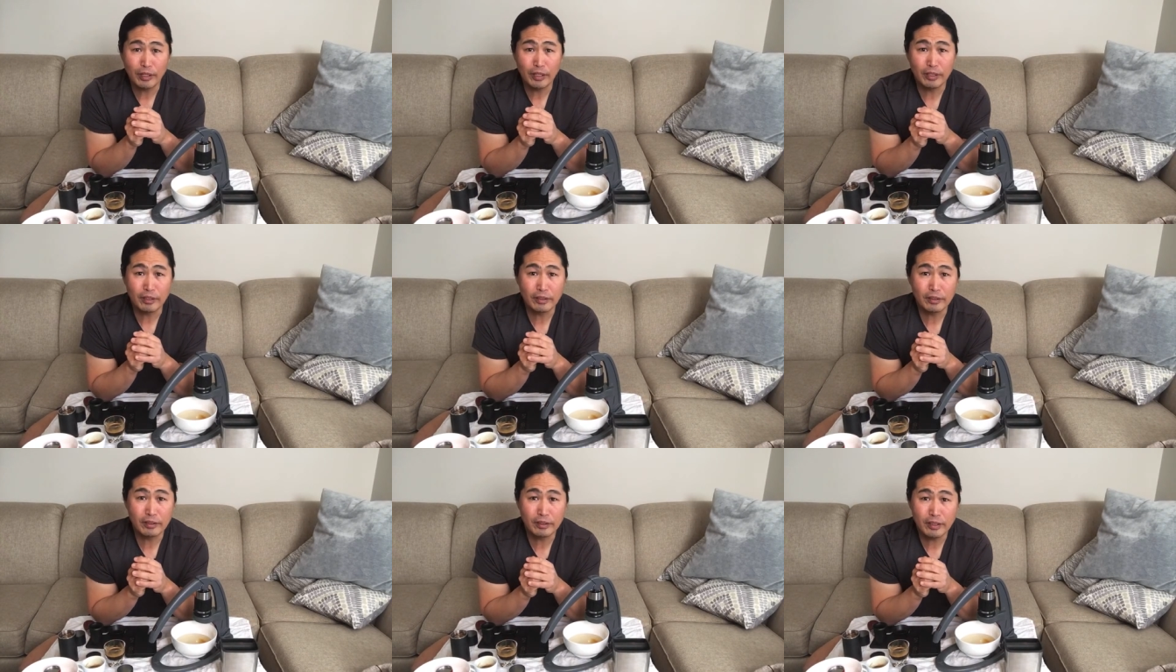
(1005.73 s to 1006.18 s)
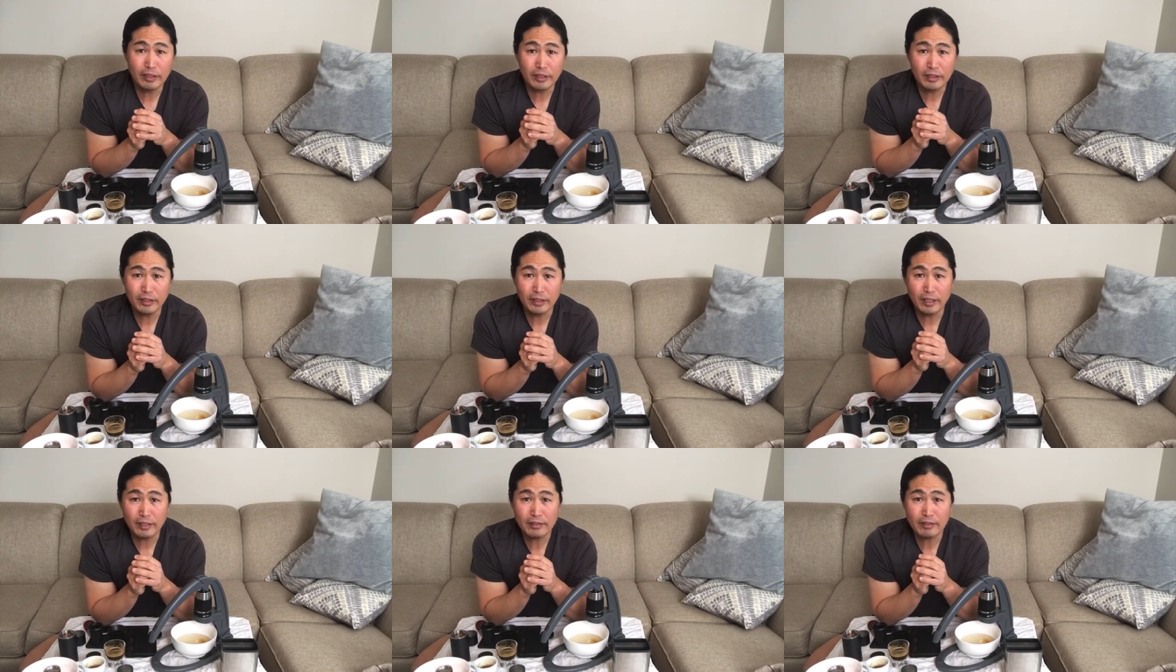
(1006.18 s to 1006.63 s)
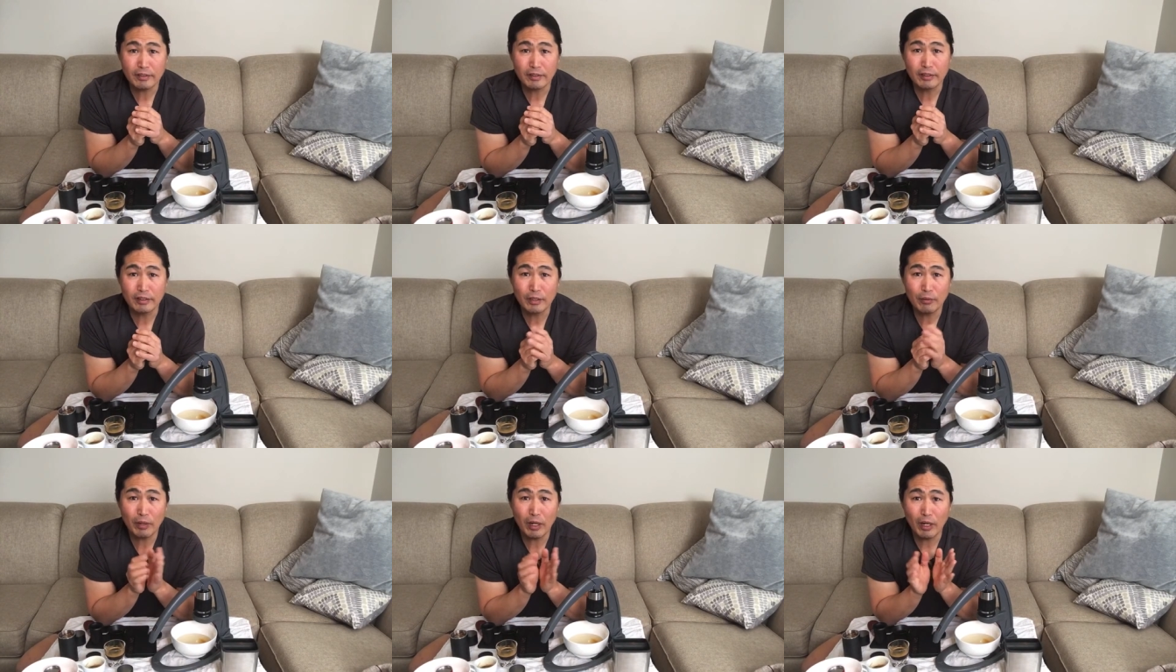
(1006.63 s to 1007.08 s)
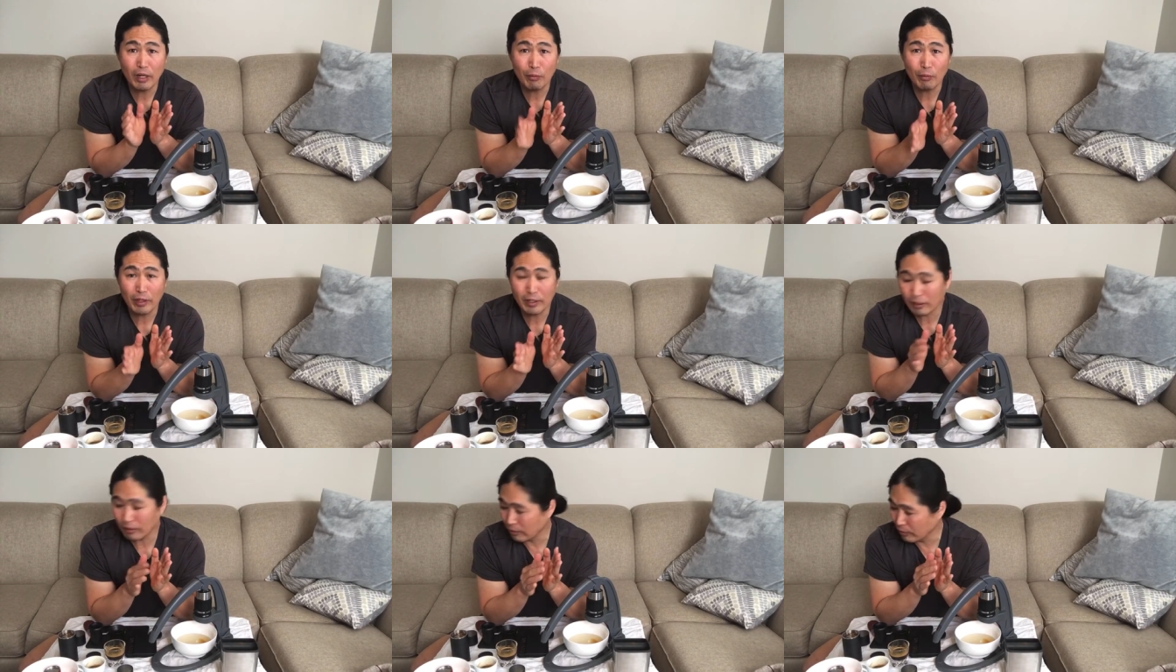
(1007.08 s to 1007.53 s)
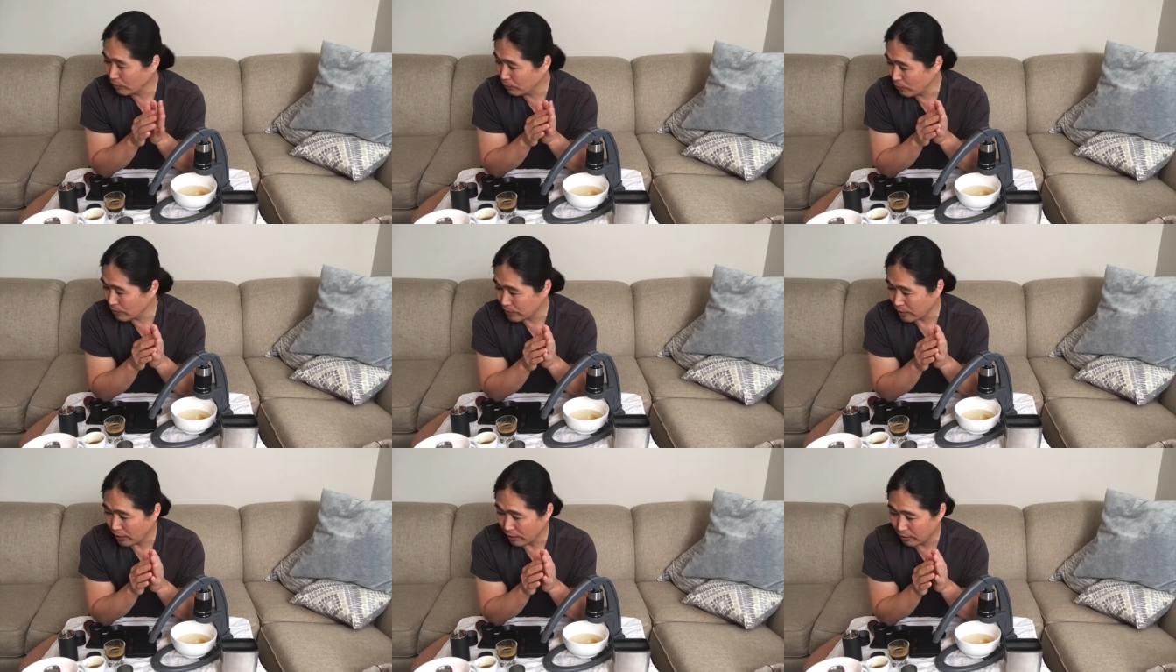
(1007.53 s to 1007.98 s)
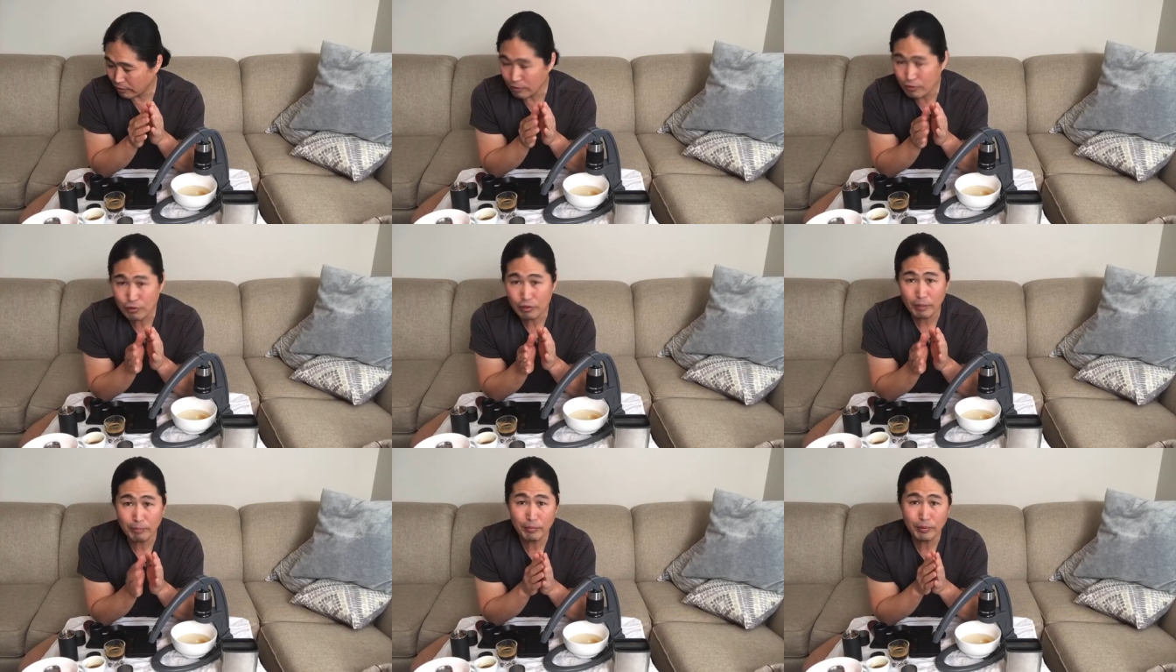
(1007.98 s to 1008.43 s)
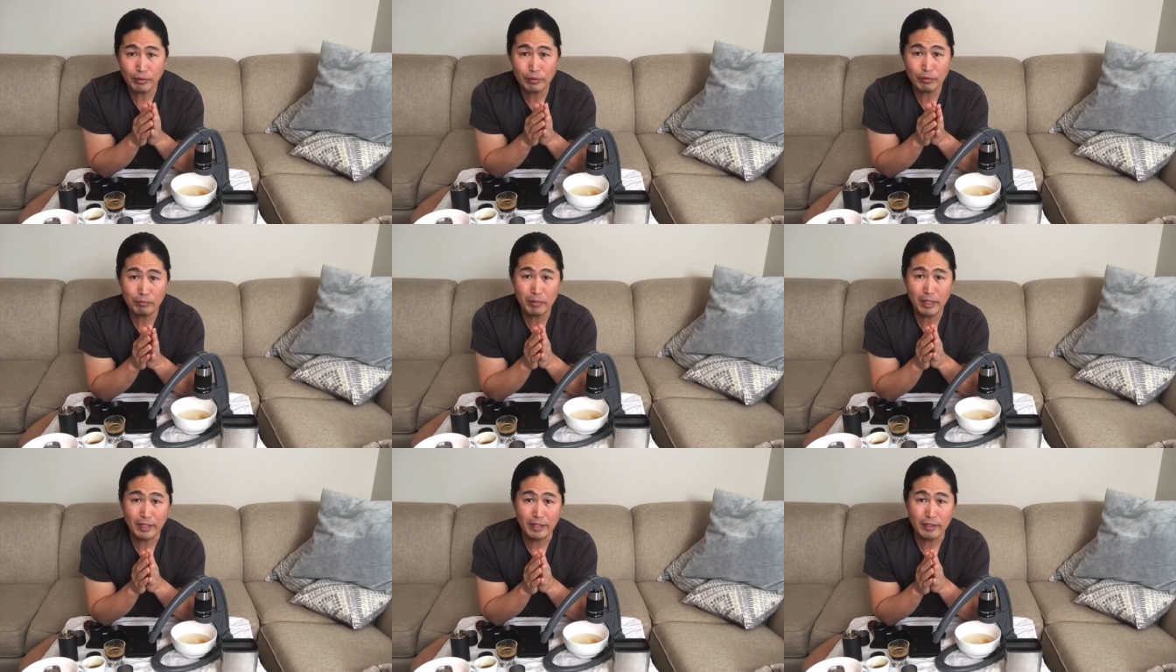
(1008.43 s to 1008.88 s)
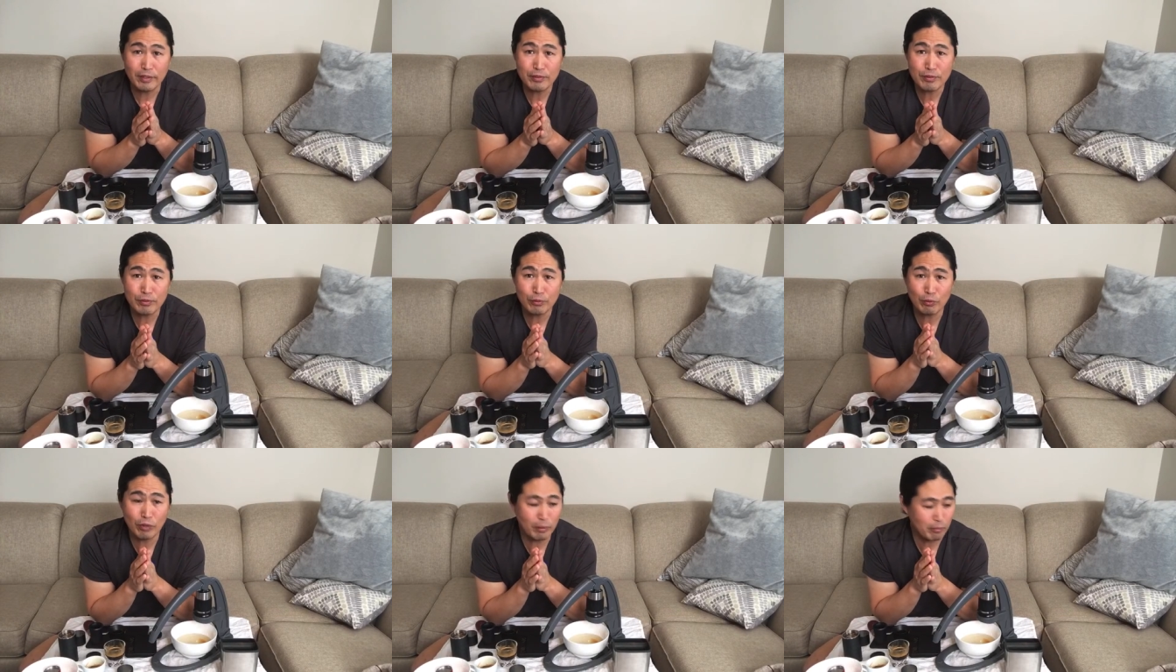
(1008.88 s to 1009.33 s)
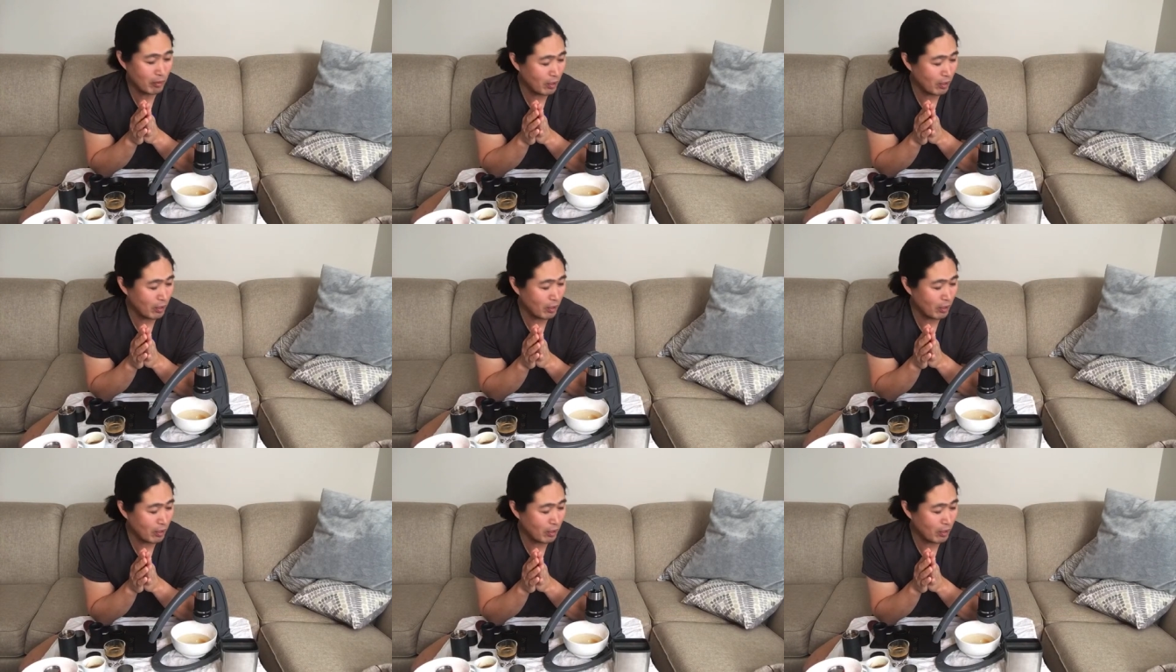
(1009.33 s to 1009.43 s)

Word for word: and then let's see, you know what, uh, what I'm going to do is I'm going to jump into my Instagram